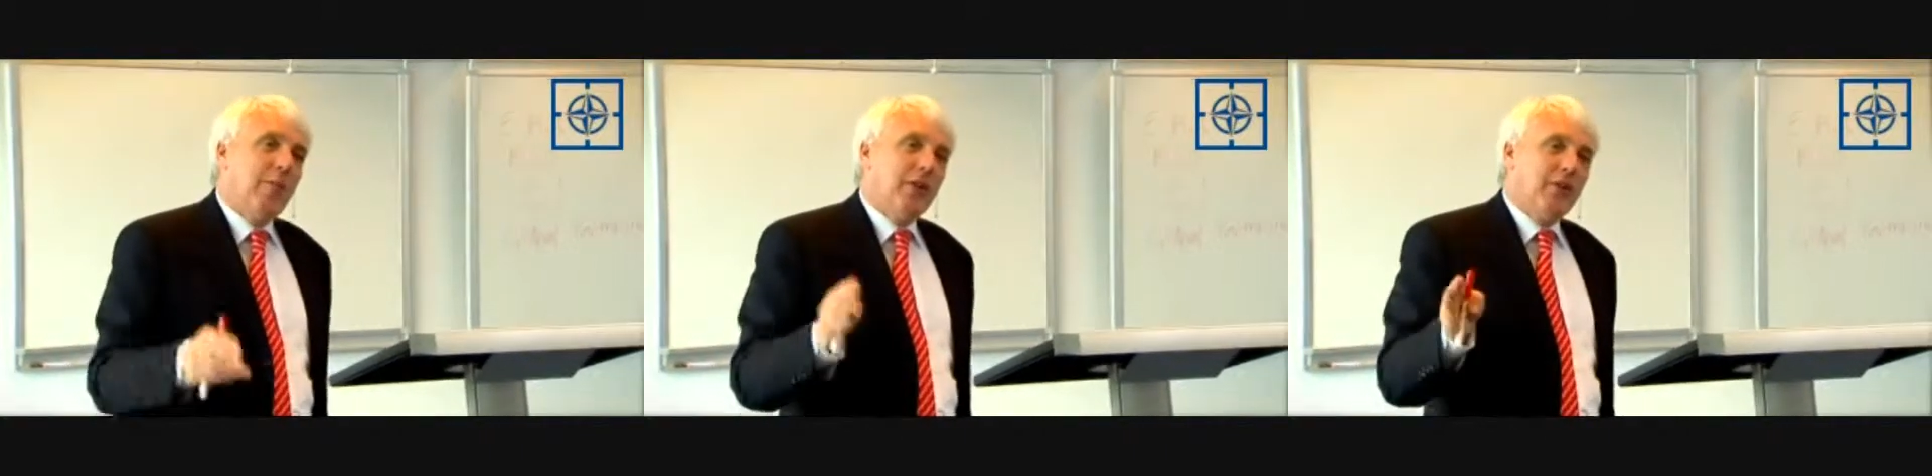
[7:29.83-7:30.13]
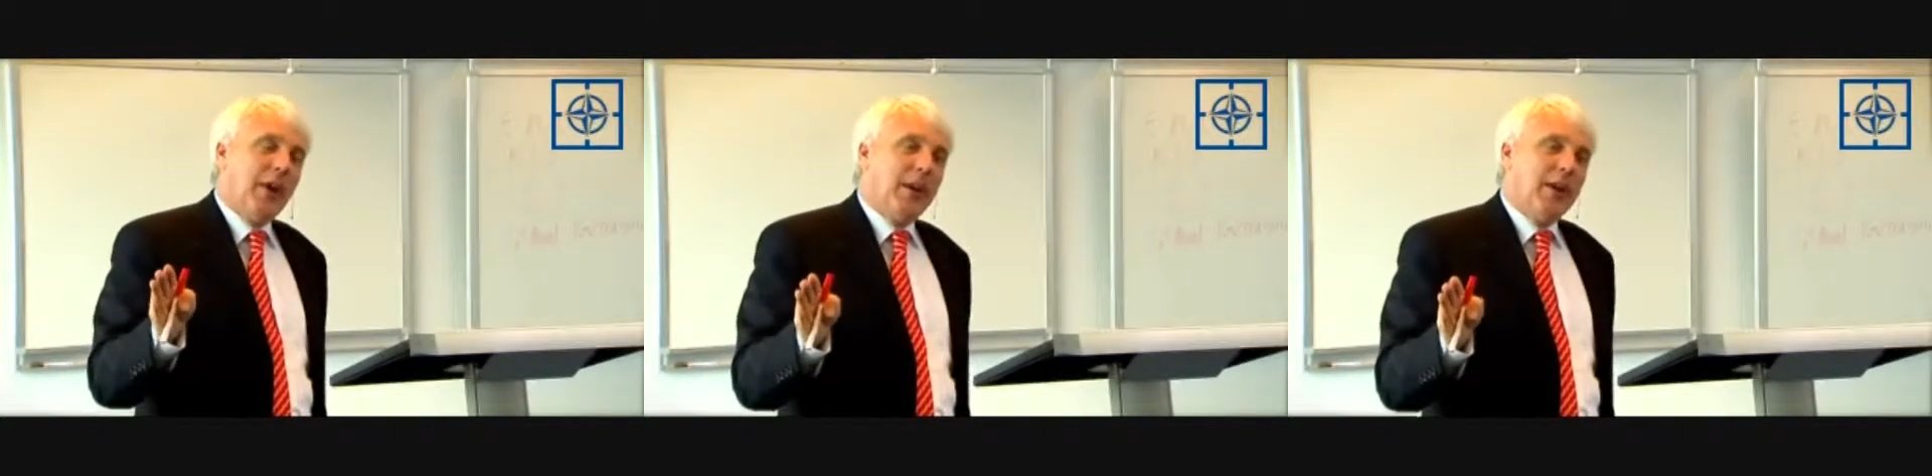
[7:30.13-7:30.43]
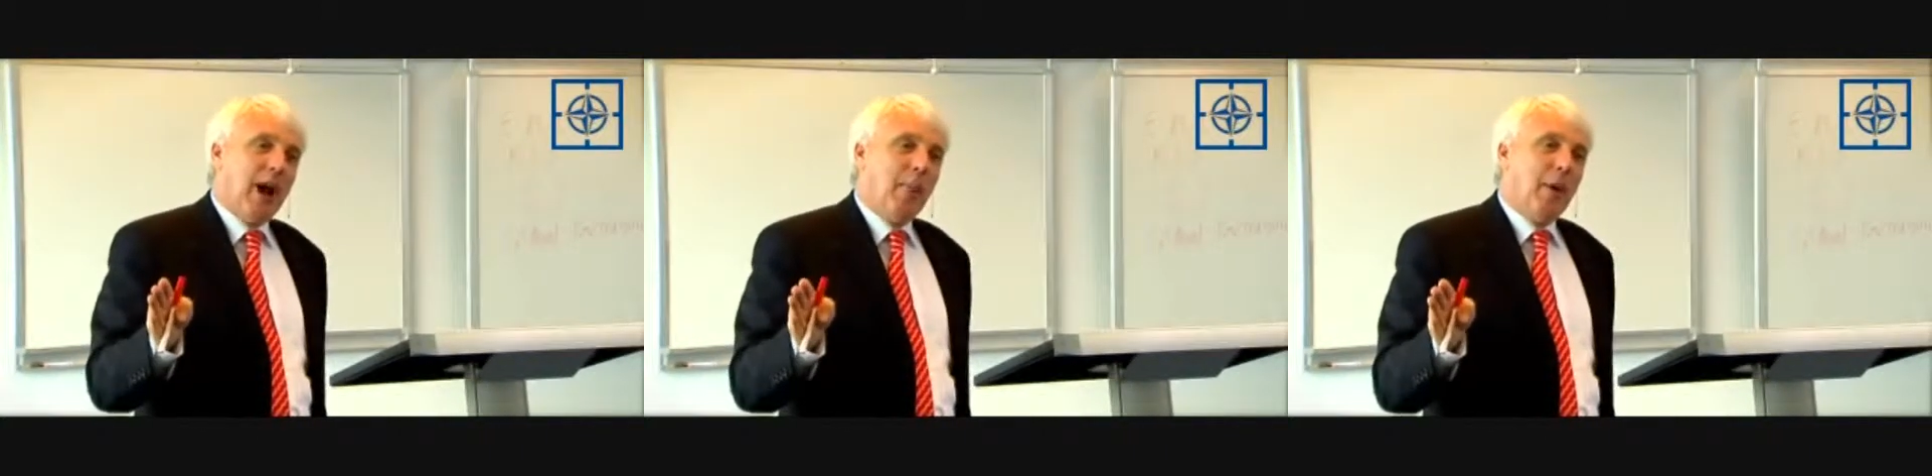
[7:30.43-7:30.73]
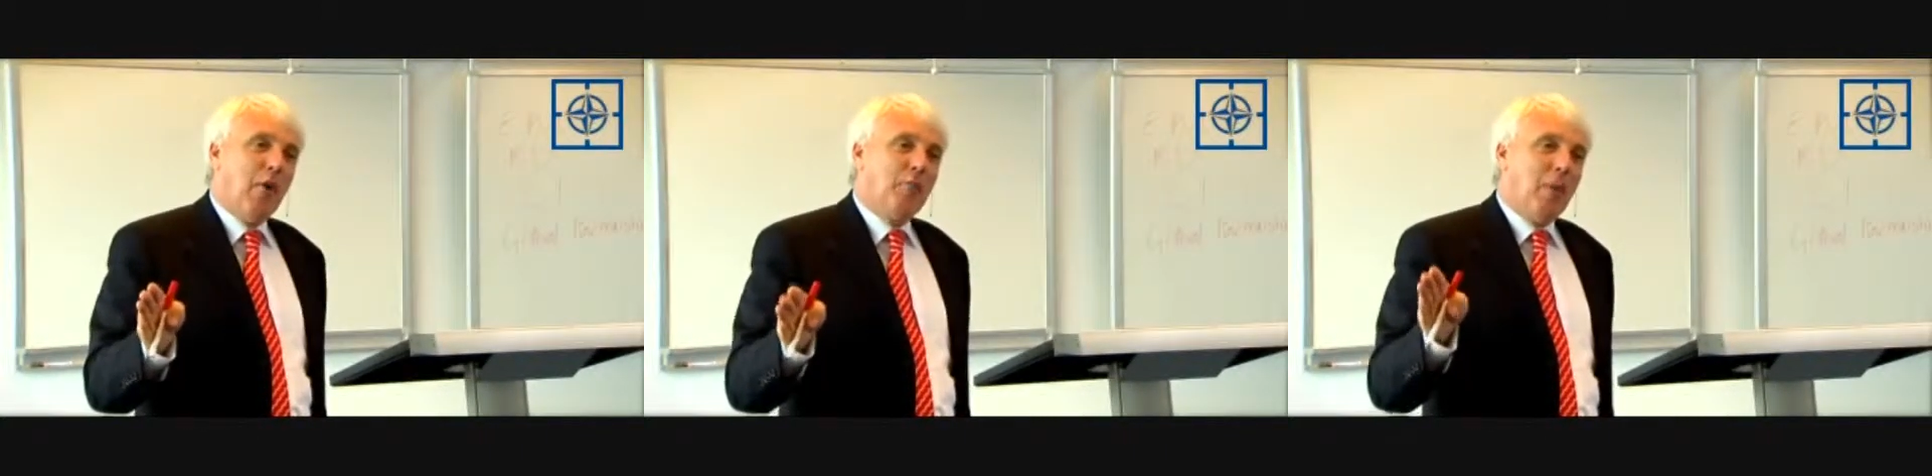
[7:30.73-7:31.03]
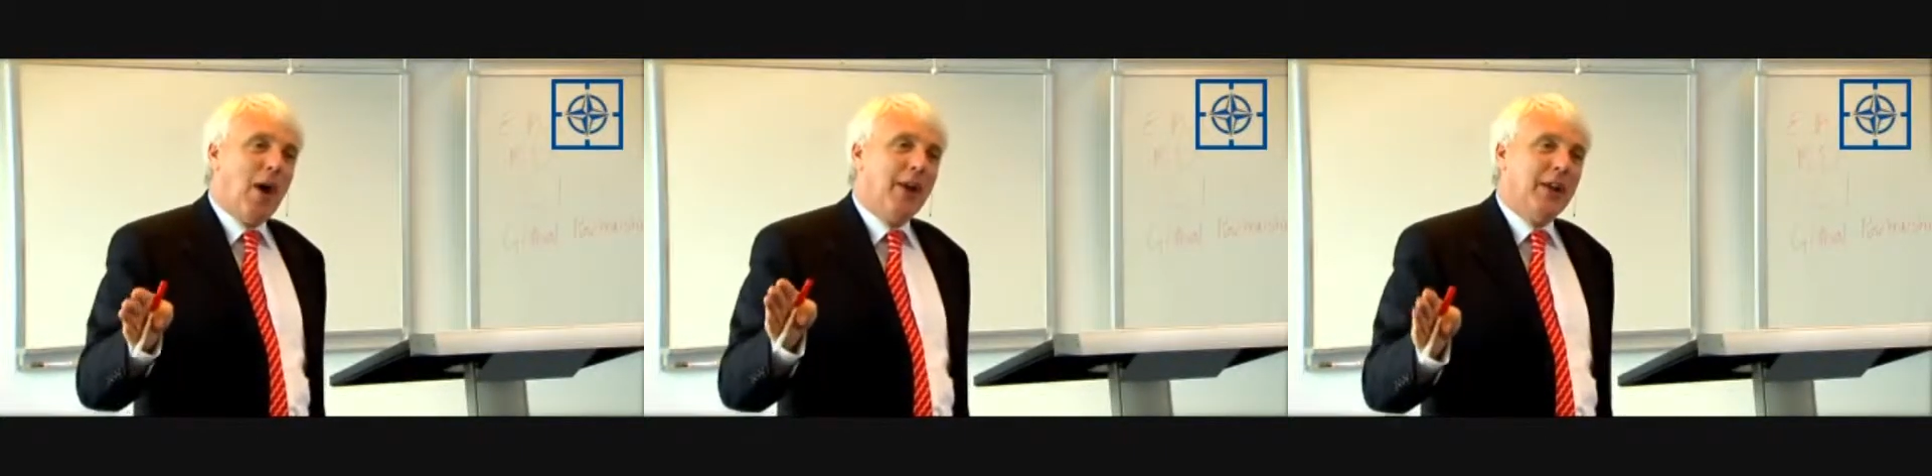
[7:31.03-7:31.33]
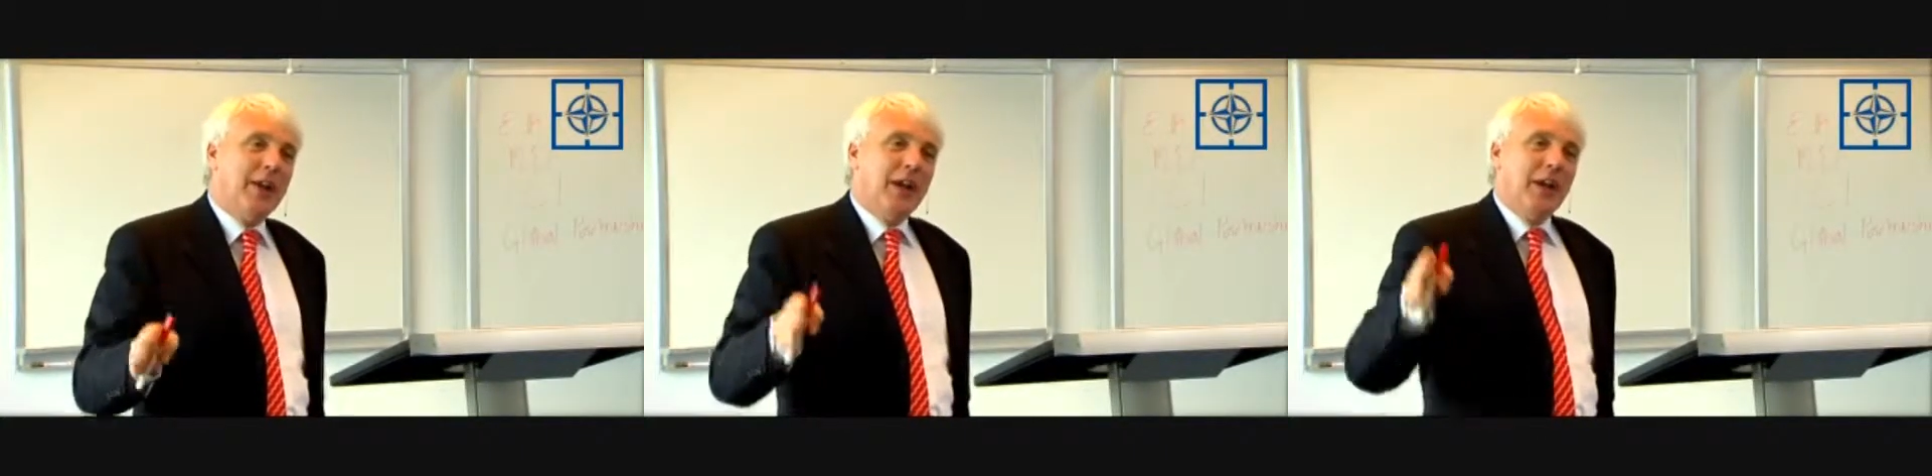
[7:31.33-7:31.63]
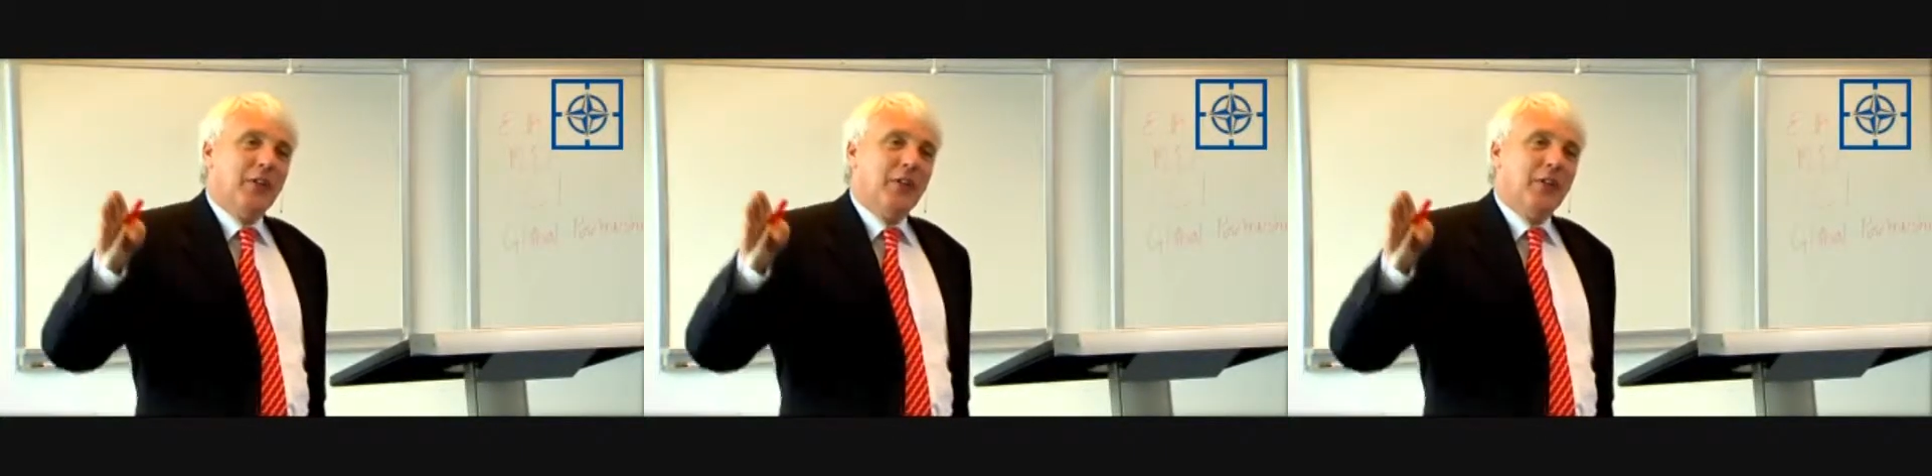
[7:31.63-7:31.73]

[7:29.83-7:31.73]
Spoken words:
been taken up both by the